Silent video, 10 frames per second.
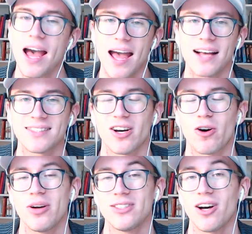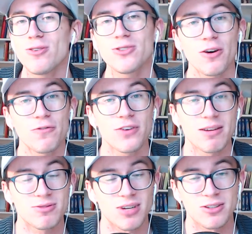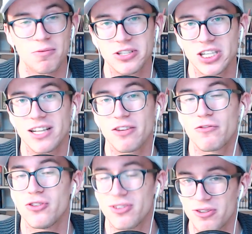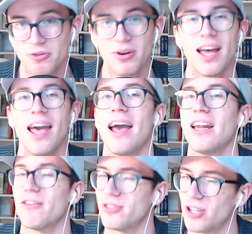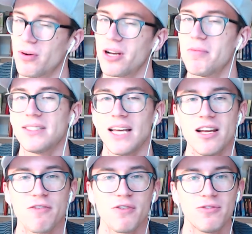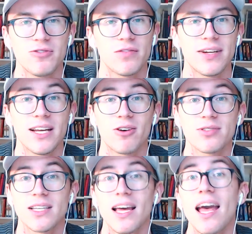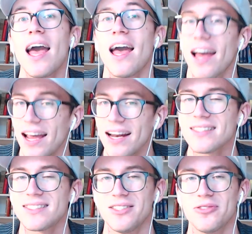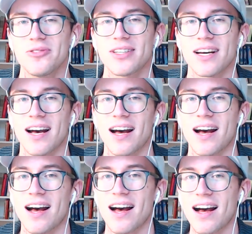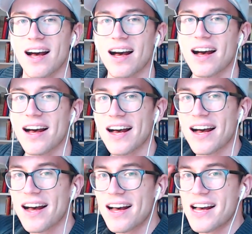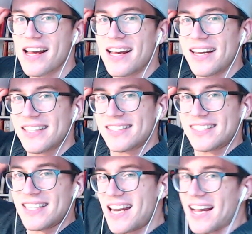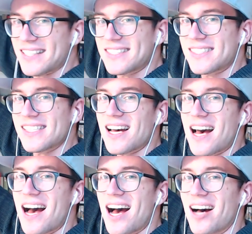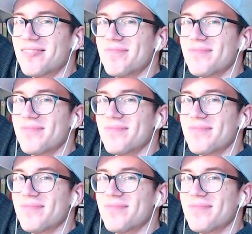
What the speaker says: As always, also don't forget to subscribe to my channel if you're new and if you don't want to miss any of my future videos. And I'll see you guys next time.